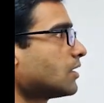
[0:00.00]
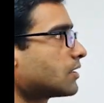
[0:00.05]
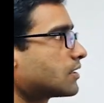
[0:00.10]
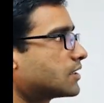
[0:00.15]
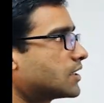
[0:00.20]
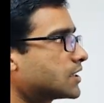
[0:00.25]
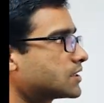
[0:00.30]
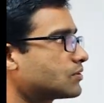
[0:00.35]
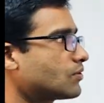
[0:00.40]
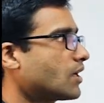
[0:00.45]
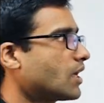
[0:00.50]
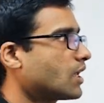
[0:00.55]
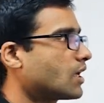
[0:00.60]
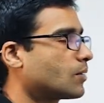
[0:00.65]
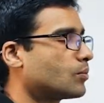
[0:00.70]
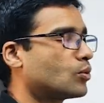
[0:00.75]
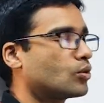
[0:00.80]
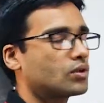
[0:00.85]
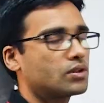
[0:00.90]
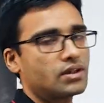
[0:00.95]
That's why I
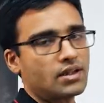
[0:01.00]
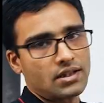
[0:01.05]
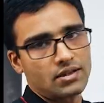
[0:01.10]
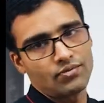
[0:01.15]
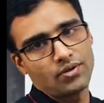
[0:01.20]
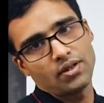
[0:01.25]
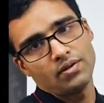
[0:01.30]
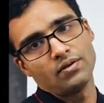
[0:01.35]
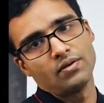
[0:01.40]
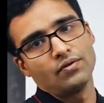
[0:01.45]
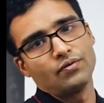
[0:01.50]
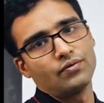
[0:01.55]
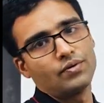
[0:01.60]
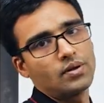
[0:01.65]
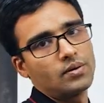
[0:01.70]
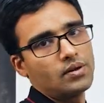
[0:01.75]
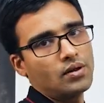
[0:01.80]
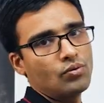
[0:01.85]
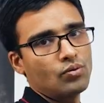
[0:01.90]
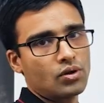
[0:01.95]
removed that one
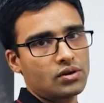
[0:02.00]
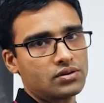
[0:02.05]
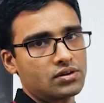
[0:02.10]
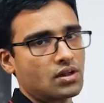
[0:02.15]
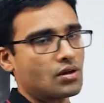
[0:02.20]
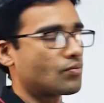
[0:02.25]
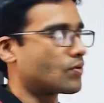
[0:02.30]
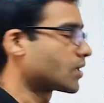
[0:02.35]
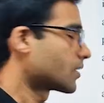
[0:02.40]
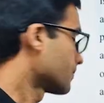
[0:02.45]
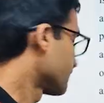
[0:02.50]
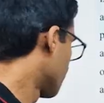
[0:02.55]
from the original one.